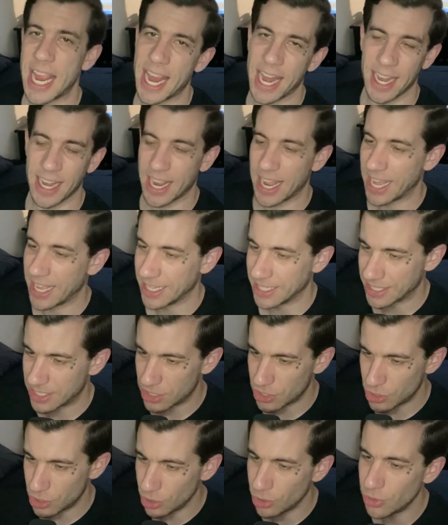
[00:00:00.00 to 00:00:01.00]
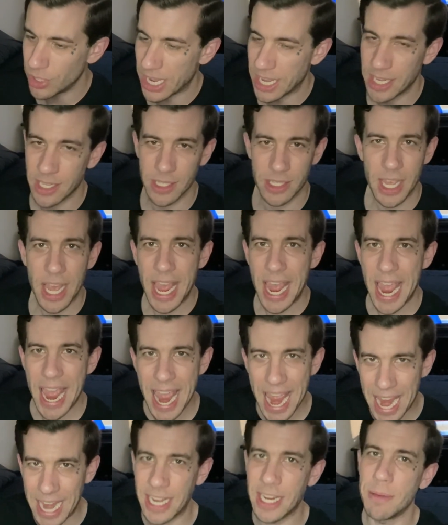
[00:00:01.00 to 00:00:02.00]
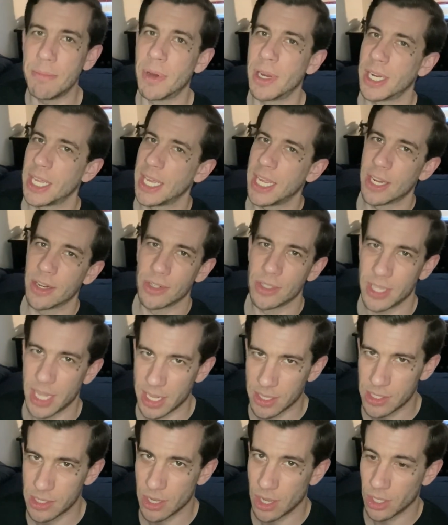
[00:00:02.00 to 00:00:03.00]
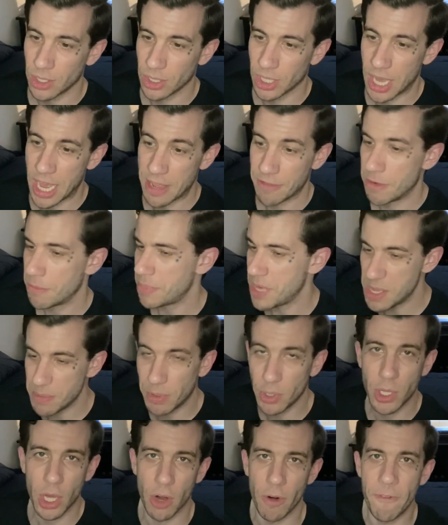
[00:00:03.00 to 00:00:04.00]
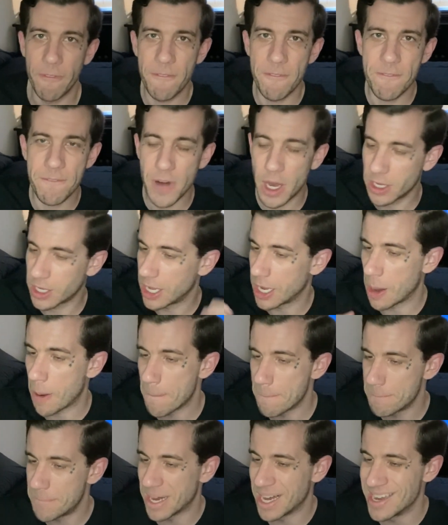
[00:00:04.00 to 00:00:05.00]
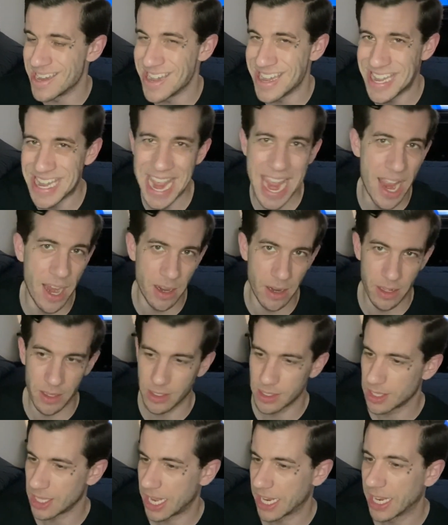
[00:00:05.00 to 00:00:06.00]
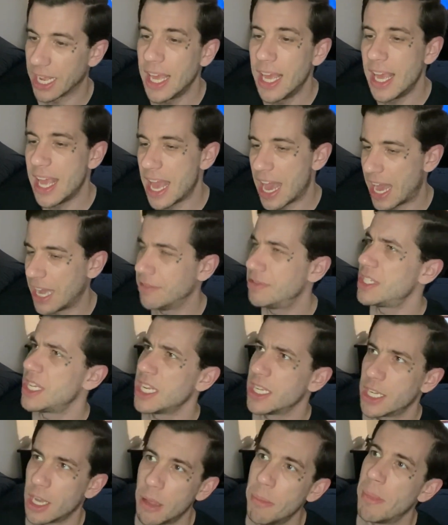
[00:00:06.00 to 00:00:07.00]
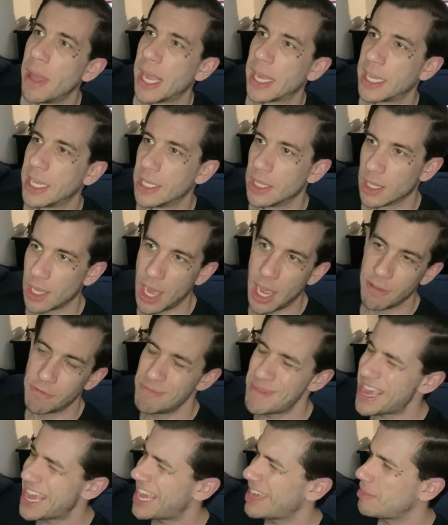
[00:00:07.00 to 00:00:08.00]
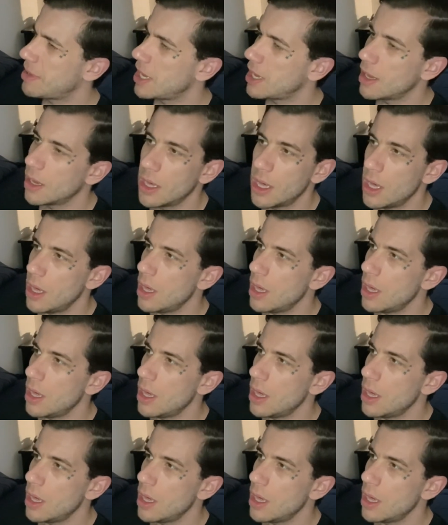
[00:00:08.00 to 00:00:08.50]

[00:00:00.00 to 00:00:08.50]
And as soon as anybody hears that song live, people go fucking bananas. Like I've seen Comeback Kid live maybe